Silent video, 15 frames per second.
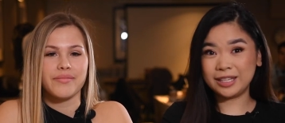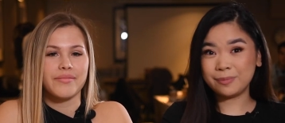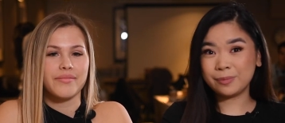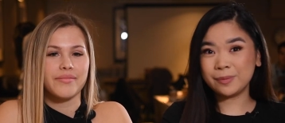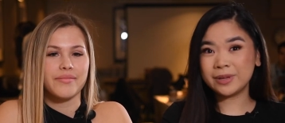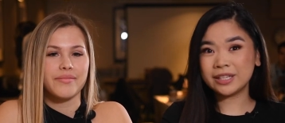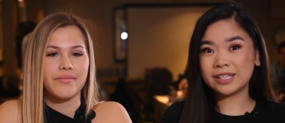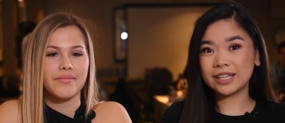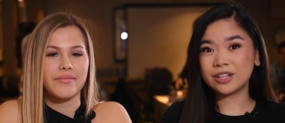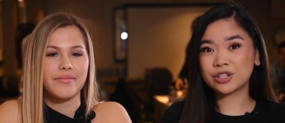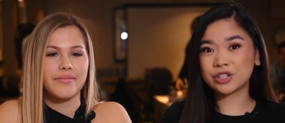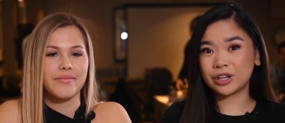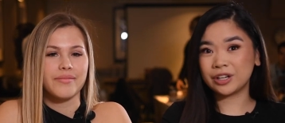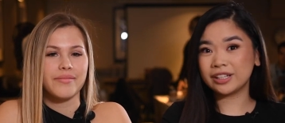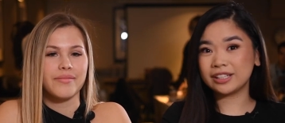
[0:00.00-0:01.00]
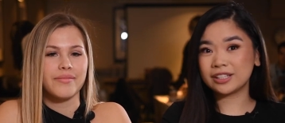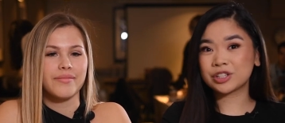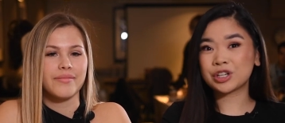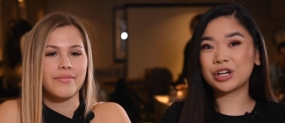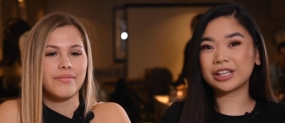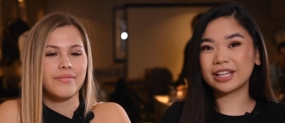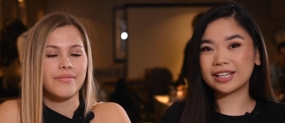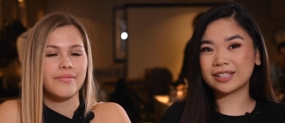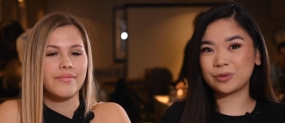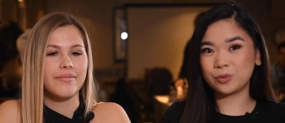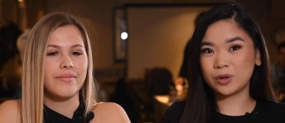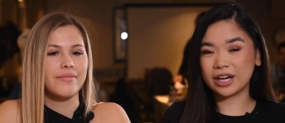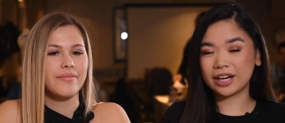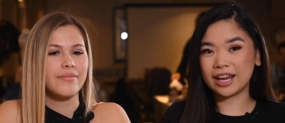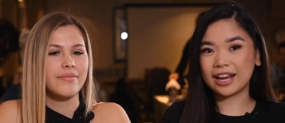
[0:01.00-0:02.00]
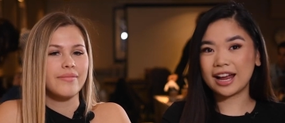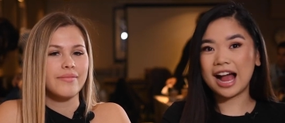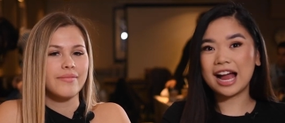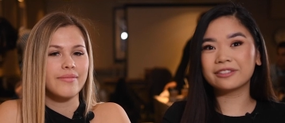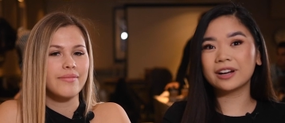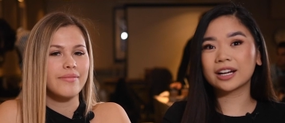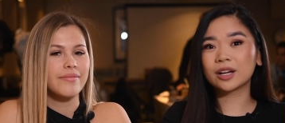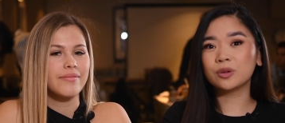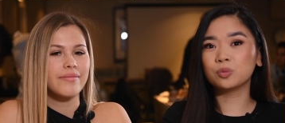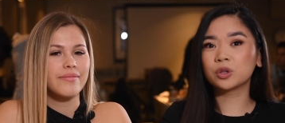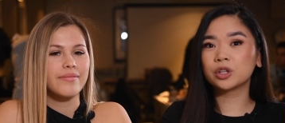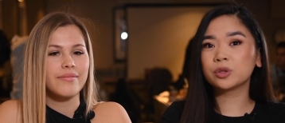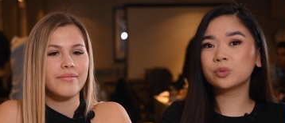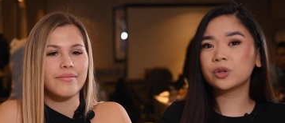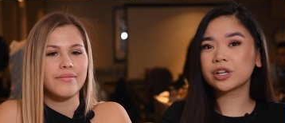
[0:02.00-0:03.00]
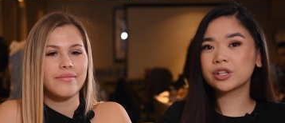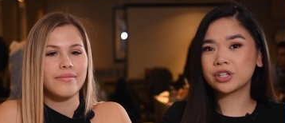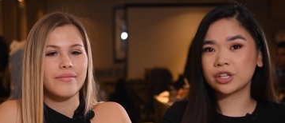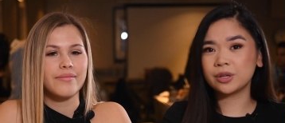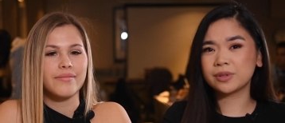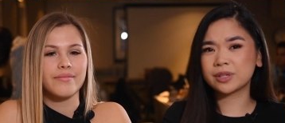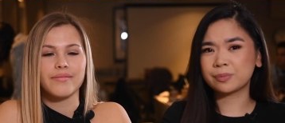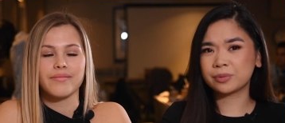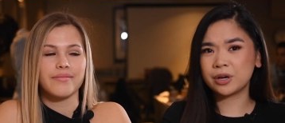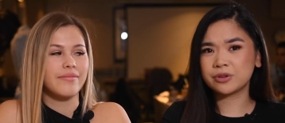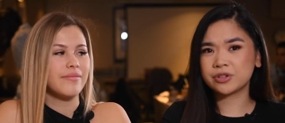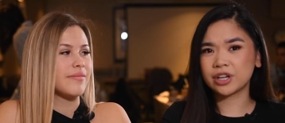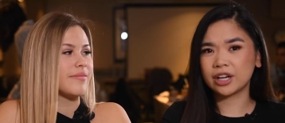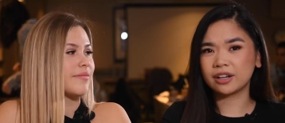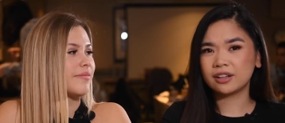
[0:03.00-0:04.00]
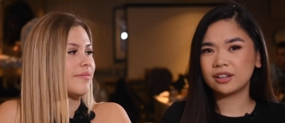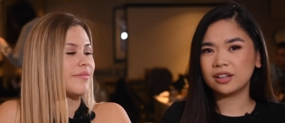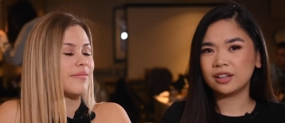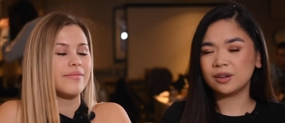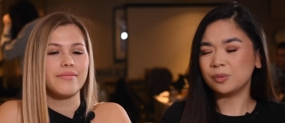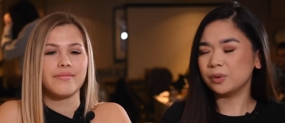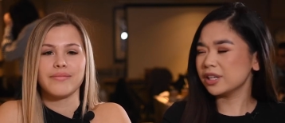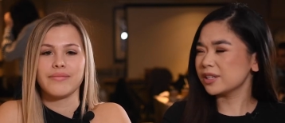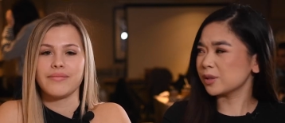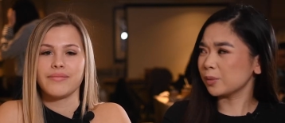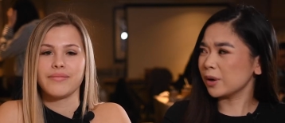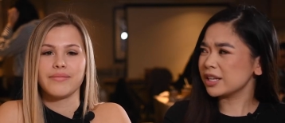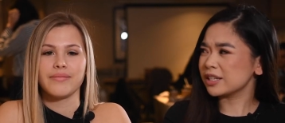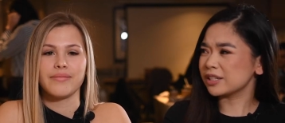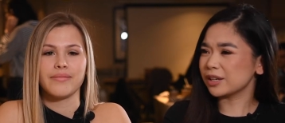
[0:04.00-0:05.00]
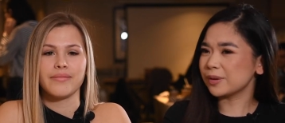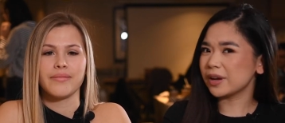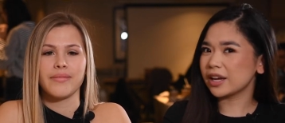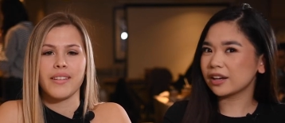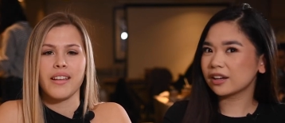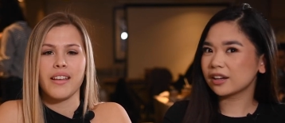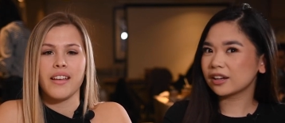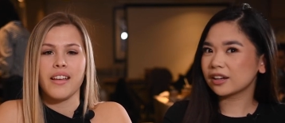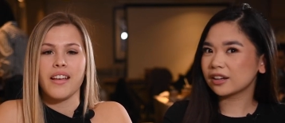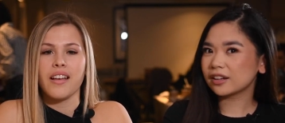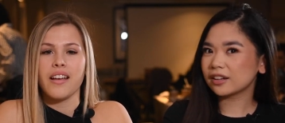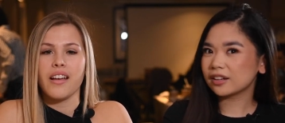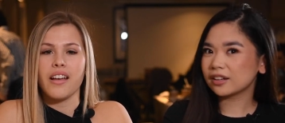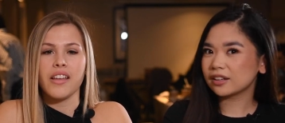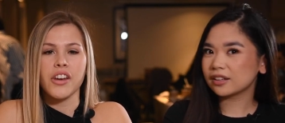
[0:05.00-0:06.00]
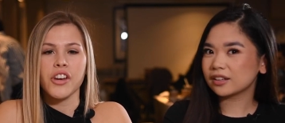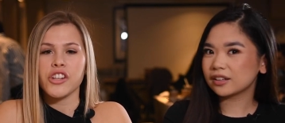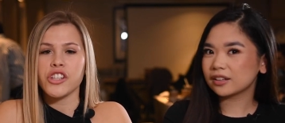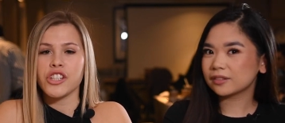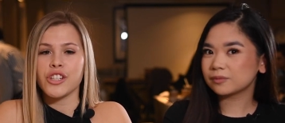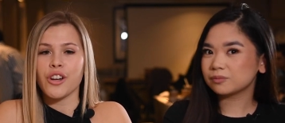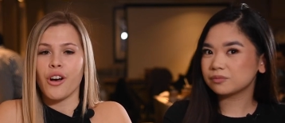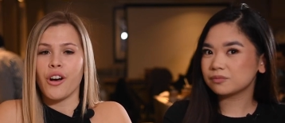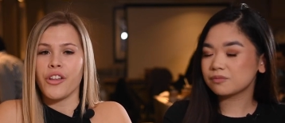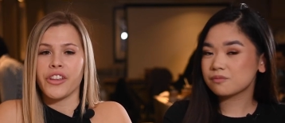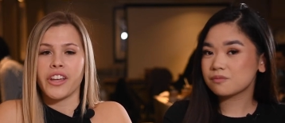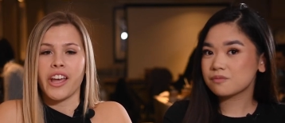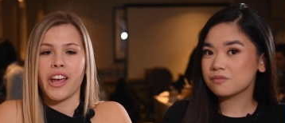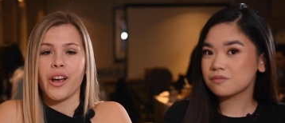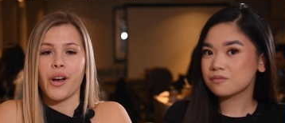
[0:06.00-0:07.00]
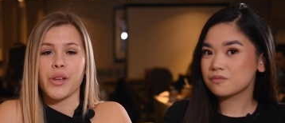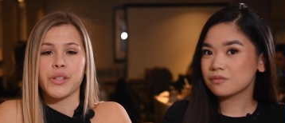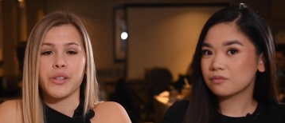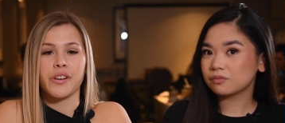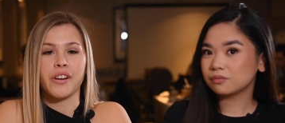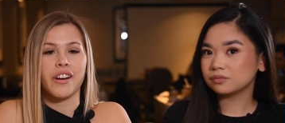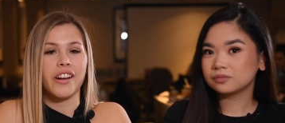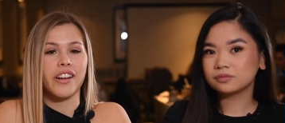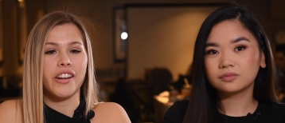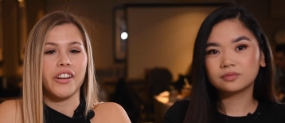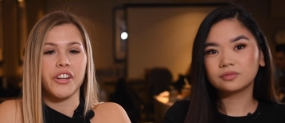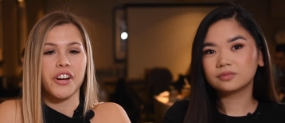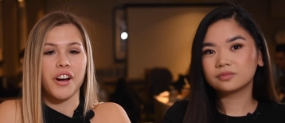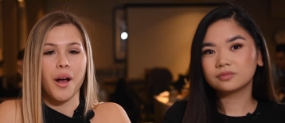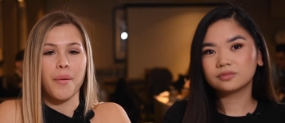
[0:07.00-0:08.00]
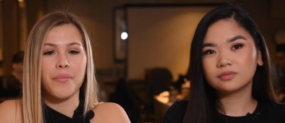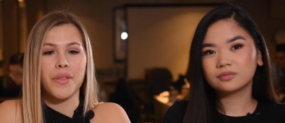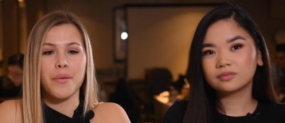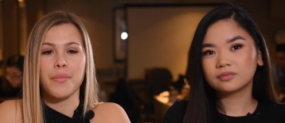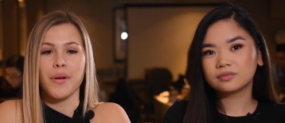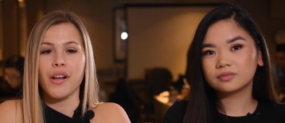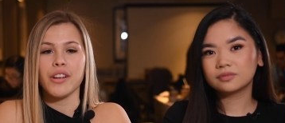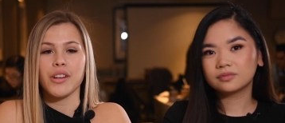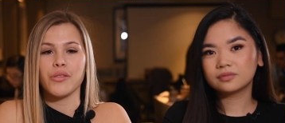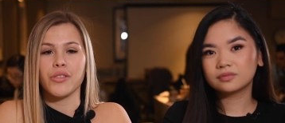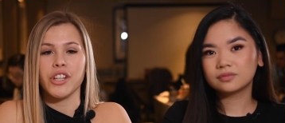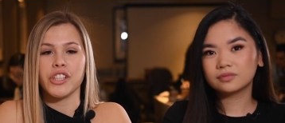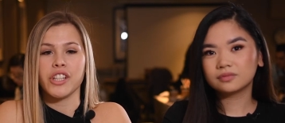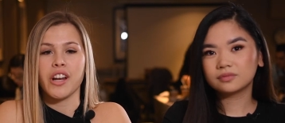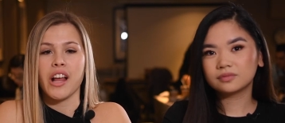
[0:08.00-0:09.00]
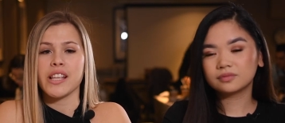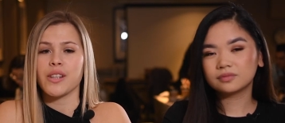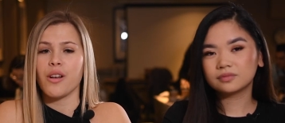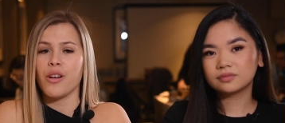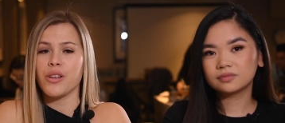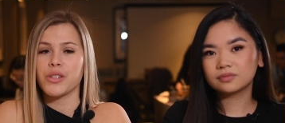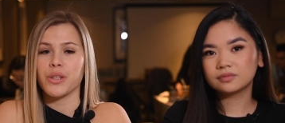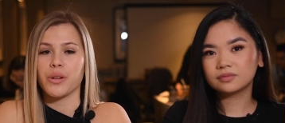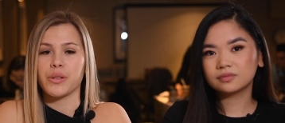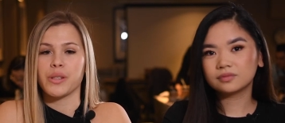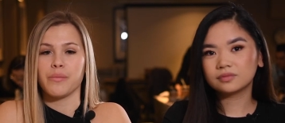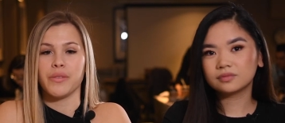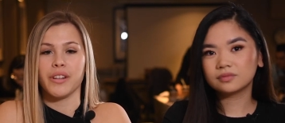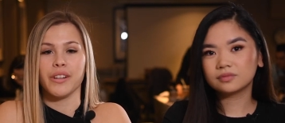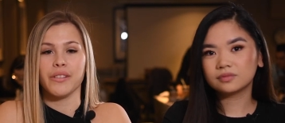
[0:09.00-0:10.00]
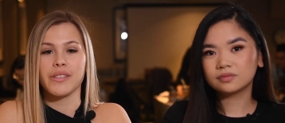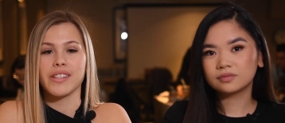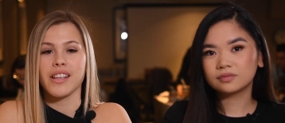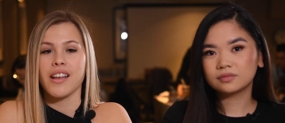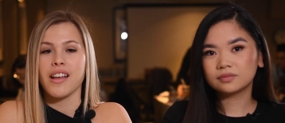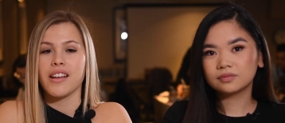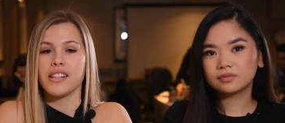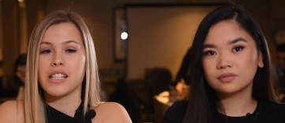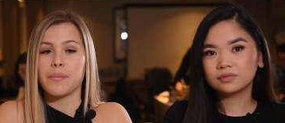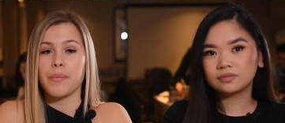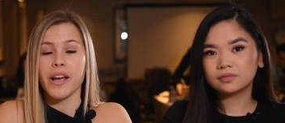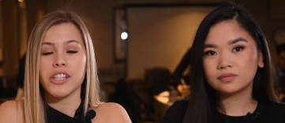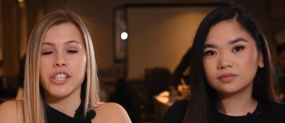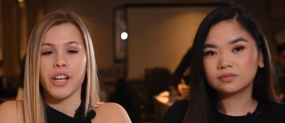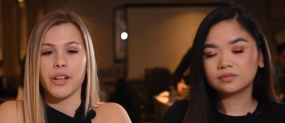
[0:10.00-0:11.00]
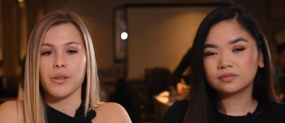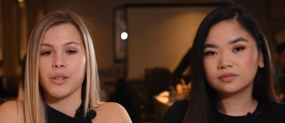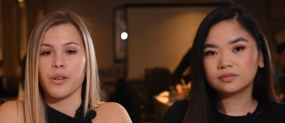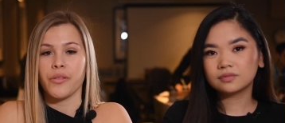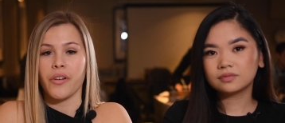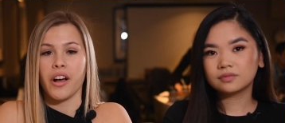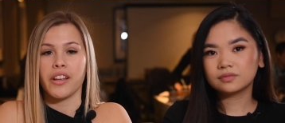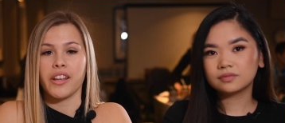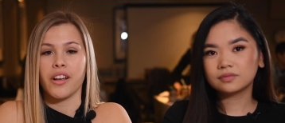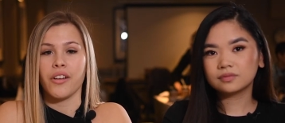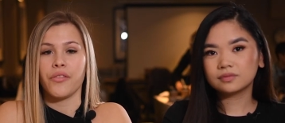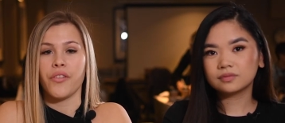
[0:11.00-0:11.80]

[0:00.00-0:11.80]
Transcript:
Speaker 1: diplomacy sure, surely isn't working, I reckon World War II is approaching. What is the West doing?
Speaker 2: In addition to all the chaos occurring in Europe, the Balkan region has also some news. Despite Czechoslovakia